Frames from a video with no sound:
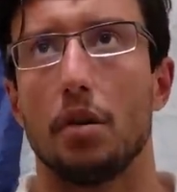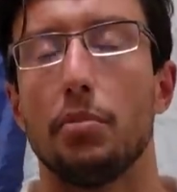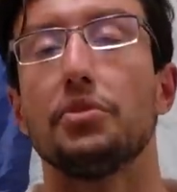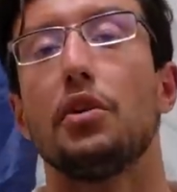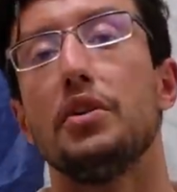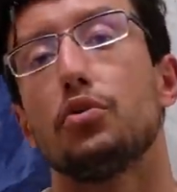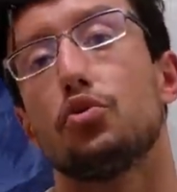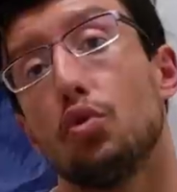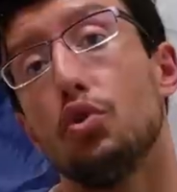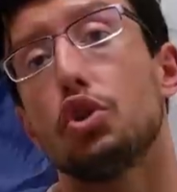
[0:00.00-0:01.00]
but there is a
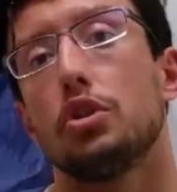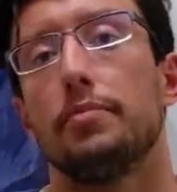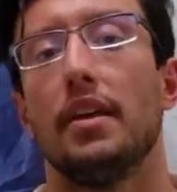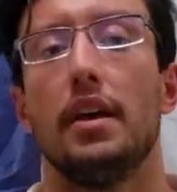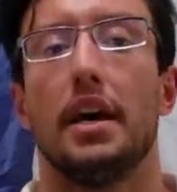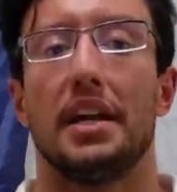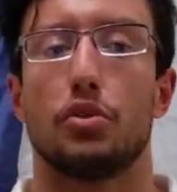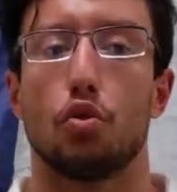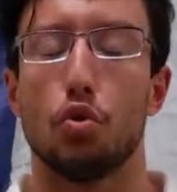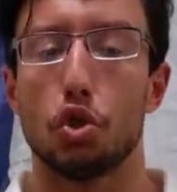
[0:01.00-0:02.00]
solution. And the
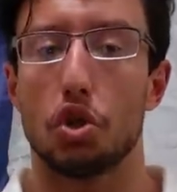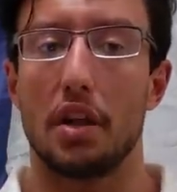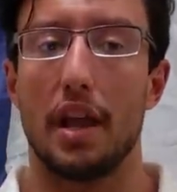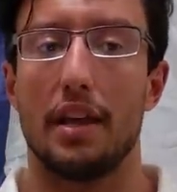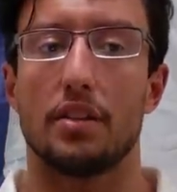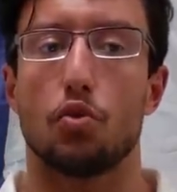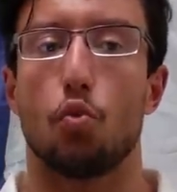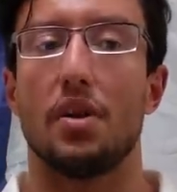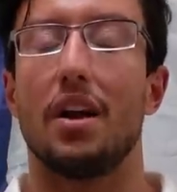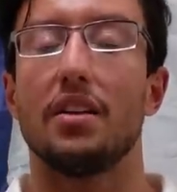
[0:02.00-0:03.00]
solution is
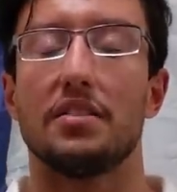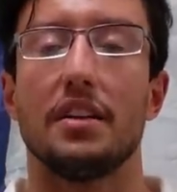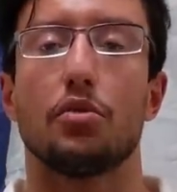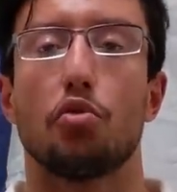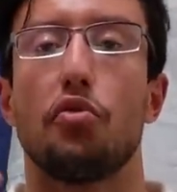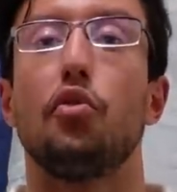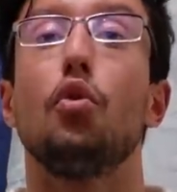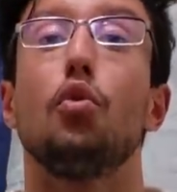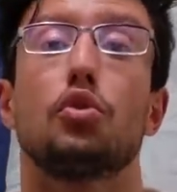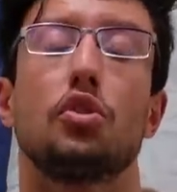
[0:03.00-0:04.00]
realizing the
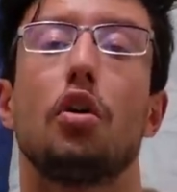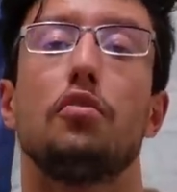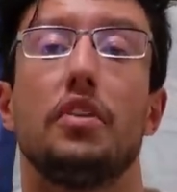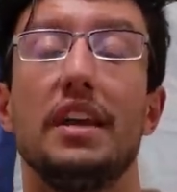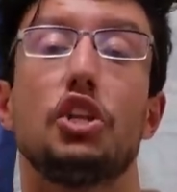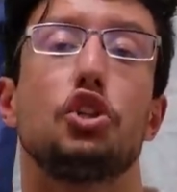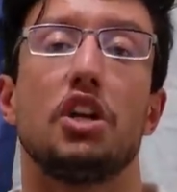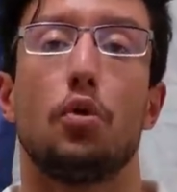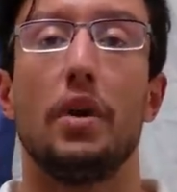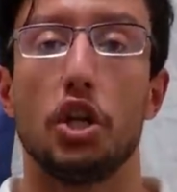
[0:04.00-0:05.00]
flaws of each
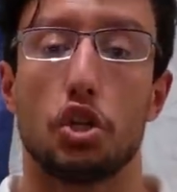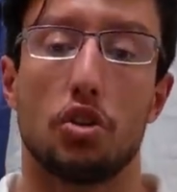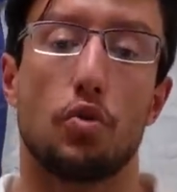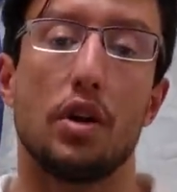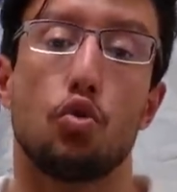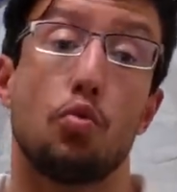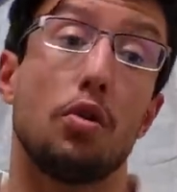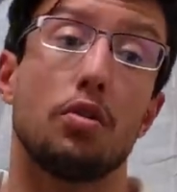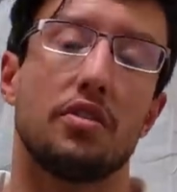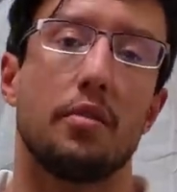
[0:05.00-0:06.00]
generation and trying to
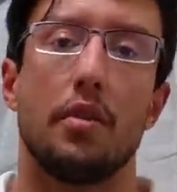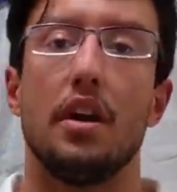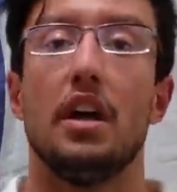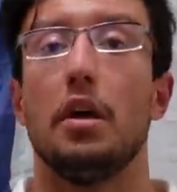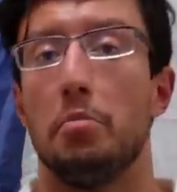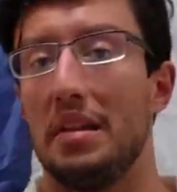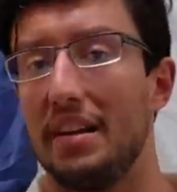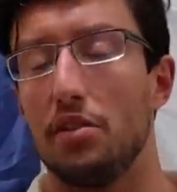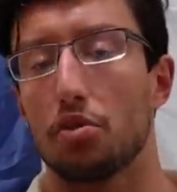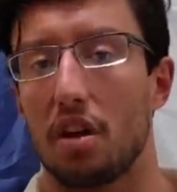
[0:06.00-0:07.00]
work on them.
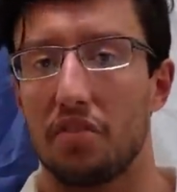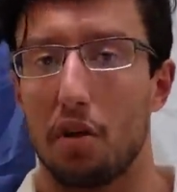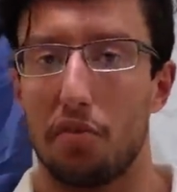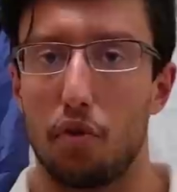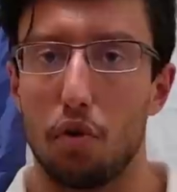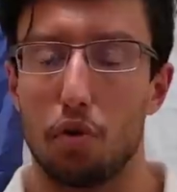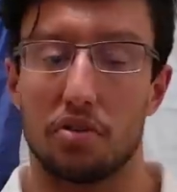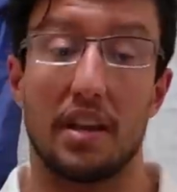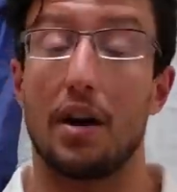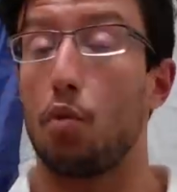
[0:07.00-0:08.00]
Millennials have their flaws,
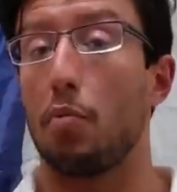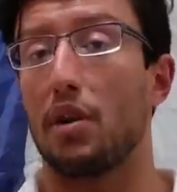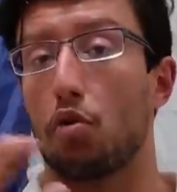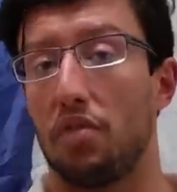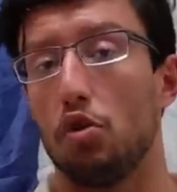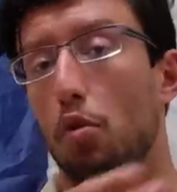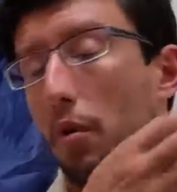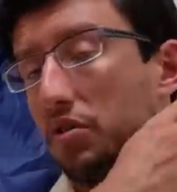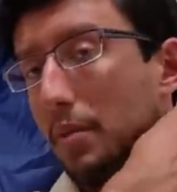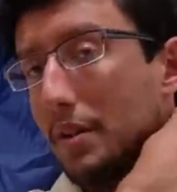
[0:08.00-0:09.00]
and I will make a video
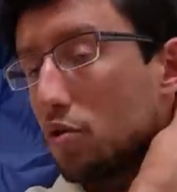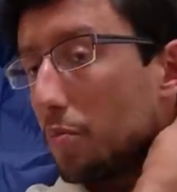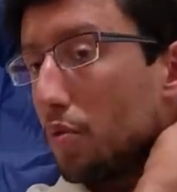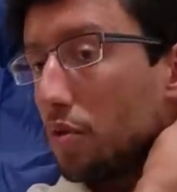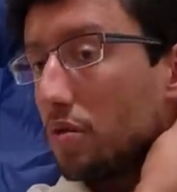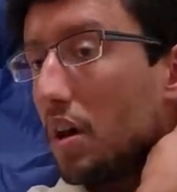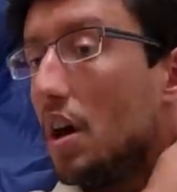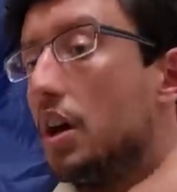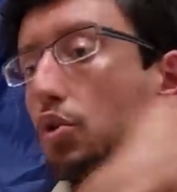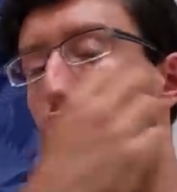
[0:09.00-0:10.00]
about them at some point.
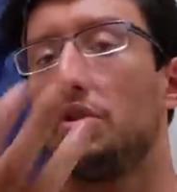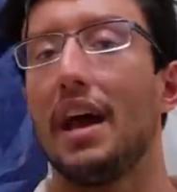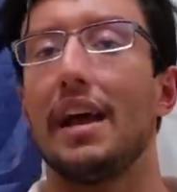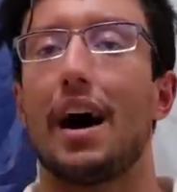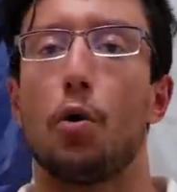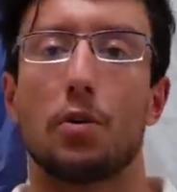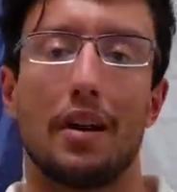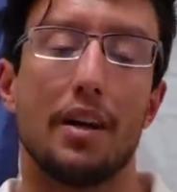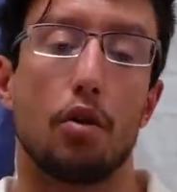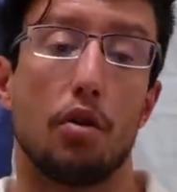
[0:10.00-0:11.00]
Today, I
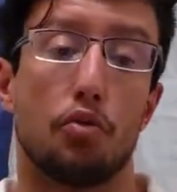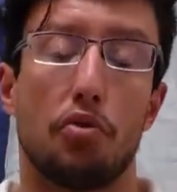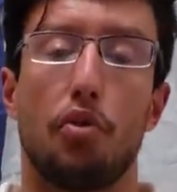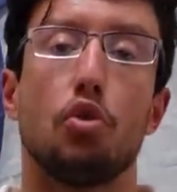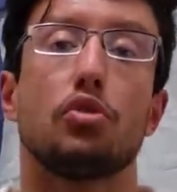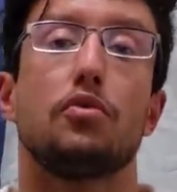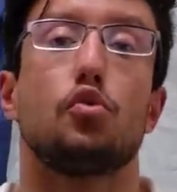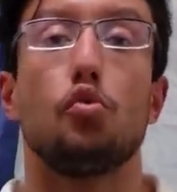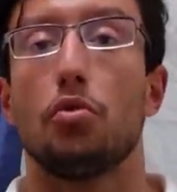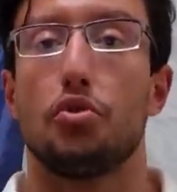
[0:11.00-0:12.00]
outline all of the flaws of
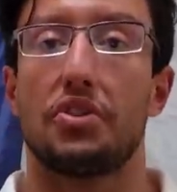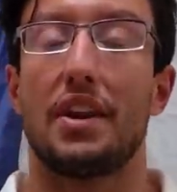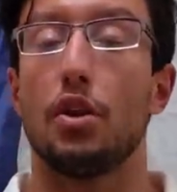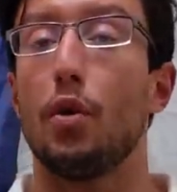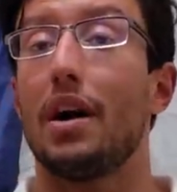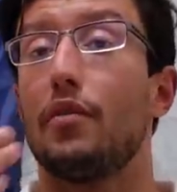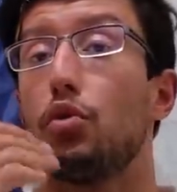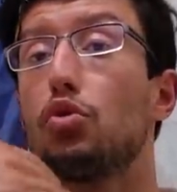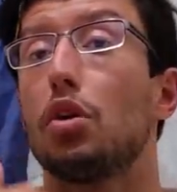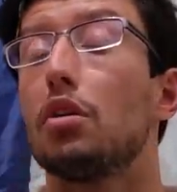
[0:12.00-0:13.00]
Zoomers, and I know I have a
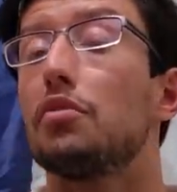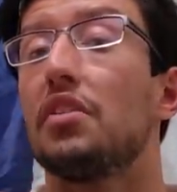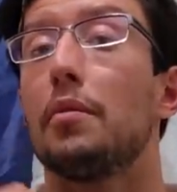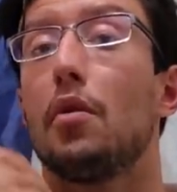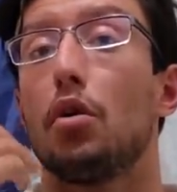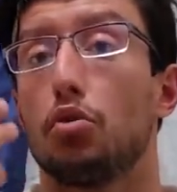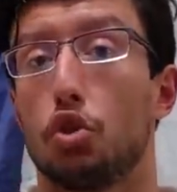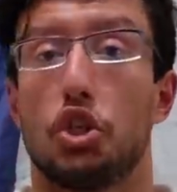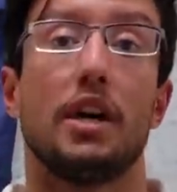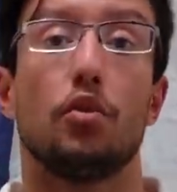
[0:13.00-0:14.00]
ton of them on the
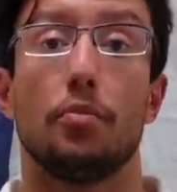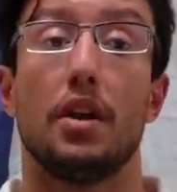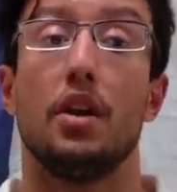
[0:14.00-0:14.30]
channel.